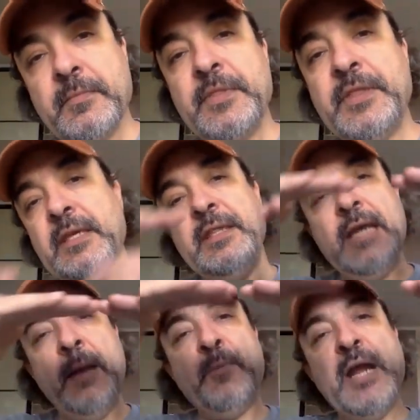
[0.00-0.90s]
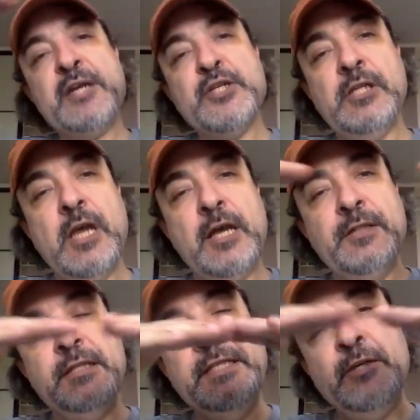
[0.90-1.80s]
the upper echelon,
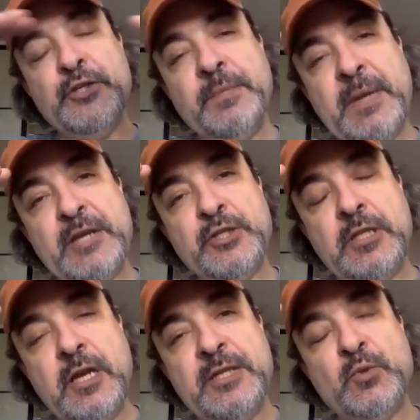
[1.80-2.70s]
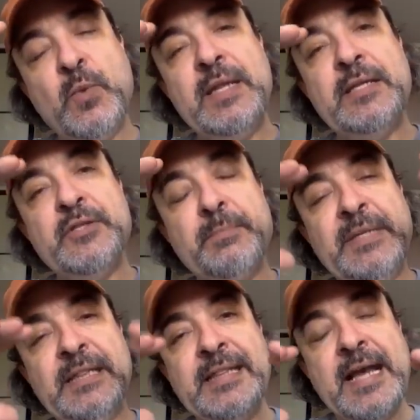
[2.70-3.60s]
the leadership echelon, as well as the
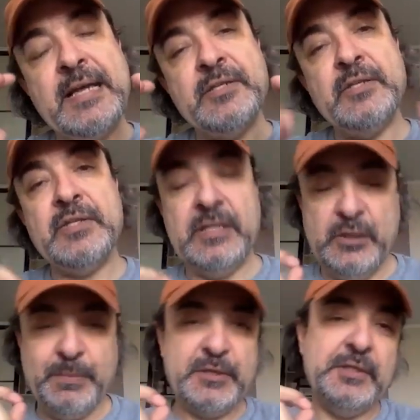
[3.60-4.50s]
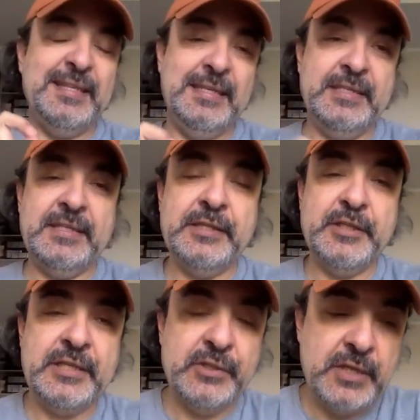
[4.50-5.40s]
middle classes, and especially the
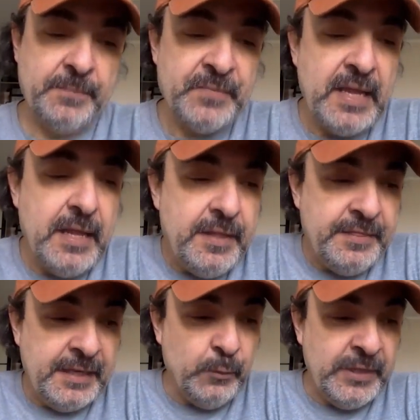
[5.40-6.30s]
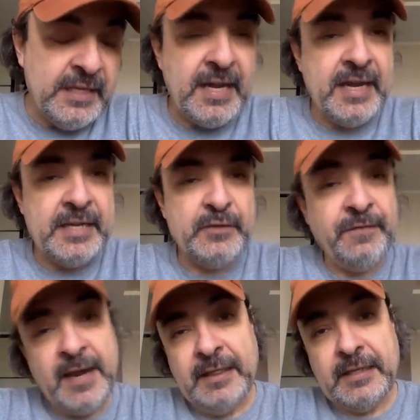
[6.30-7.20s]
intelligentsia, they realize
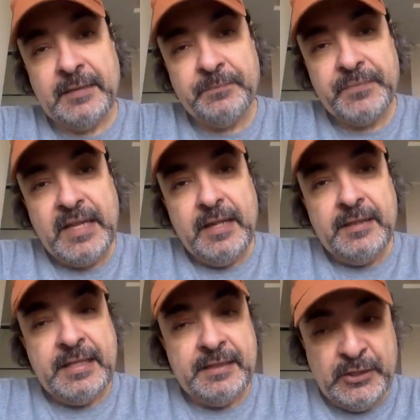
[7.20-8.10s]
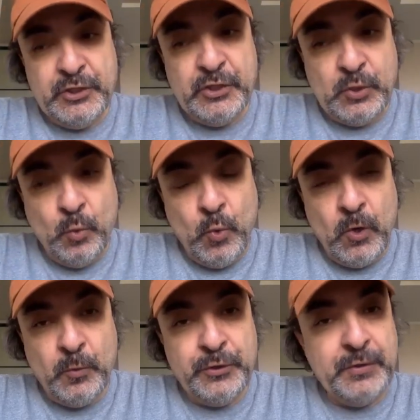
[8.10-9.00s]
finally that this is a
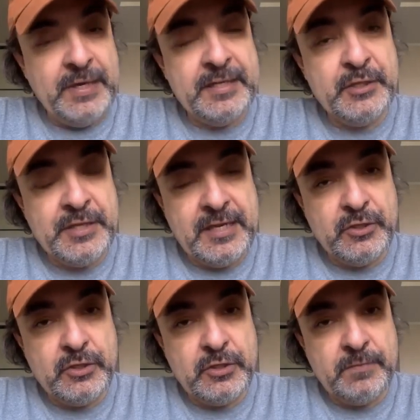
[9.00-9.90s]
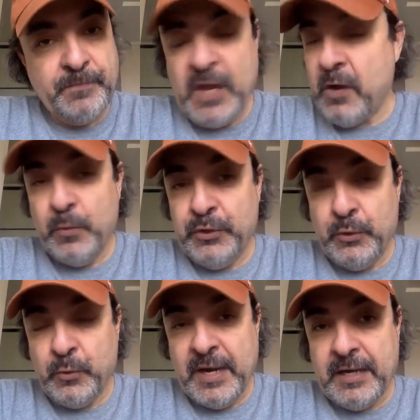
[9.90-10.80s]
war with the United States, not with
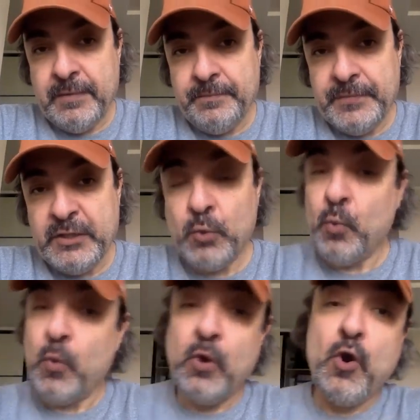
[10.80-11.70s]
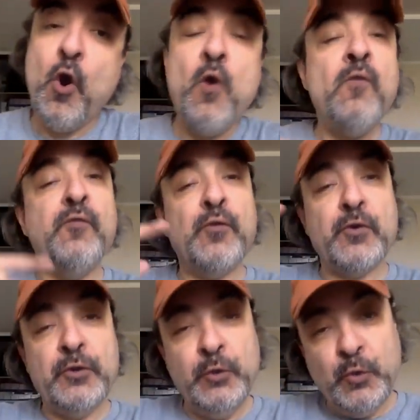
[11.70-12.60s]
Ukraine. It's a war
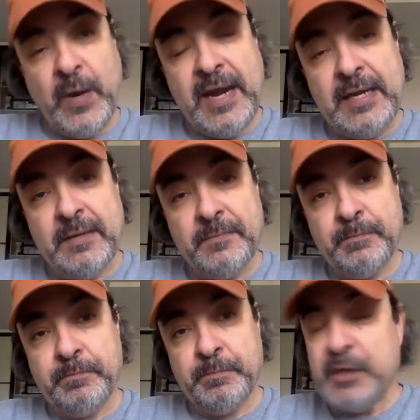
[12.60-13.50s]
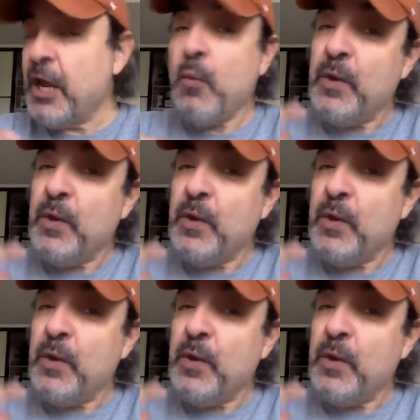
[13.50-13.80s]
over Ukraine, but not